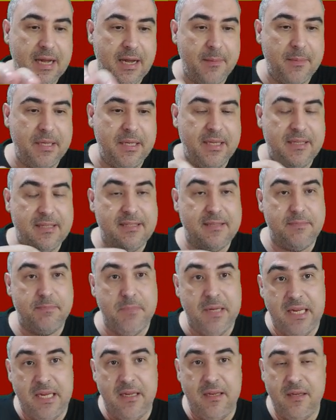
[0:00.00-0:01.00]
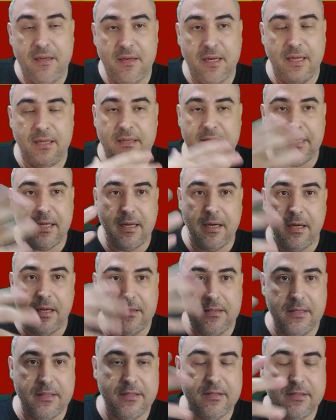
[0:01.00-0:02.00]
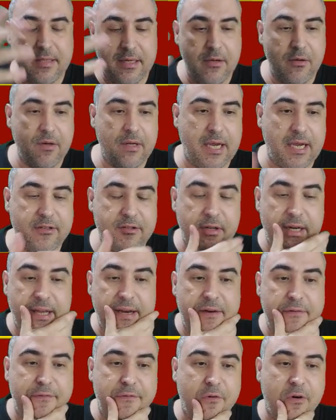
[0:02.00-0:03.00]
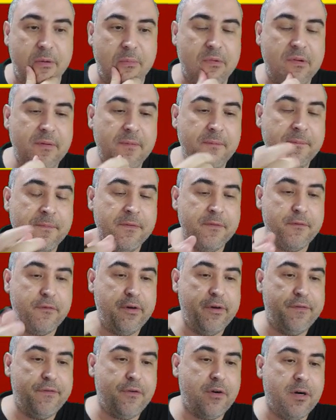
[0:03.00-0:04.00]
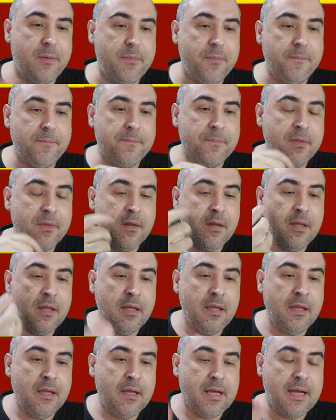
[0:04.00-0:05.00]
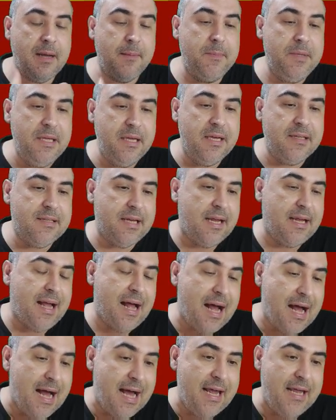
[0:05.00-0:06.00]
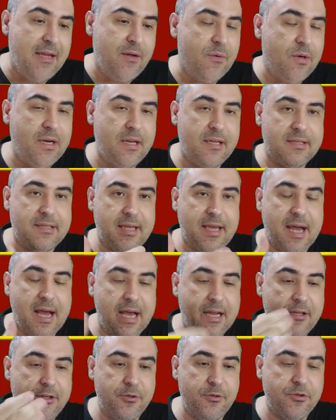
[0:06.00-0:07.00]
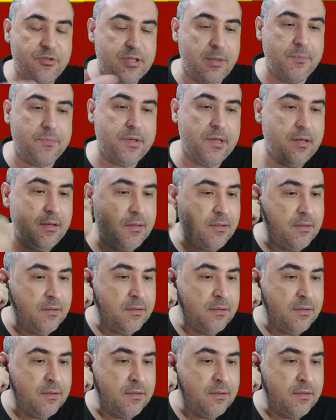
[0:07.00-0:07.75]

Kami is me, like the singular isolated form, free form. Kamiya is like I, when I say I do something.